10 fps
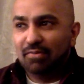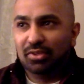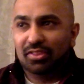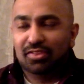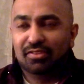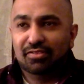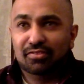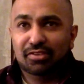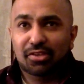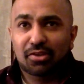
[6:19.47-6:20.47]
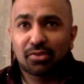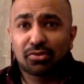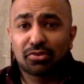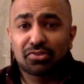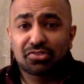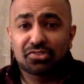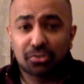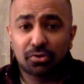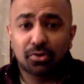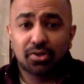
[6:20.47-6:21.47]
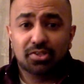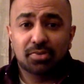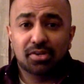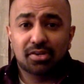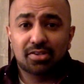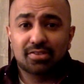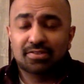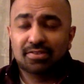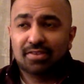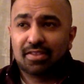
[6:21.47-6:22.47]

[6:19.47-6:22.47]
with zero experience.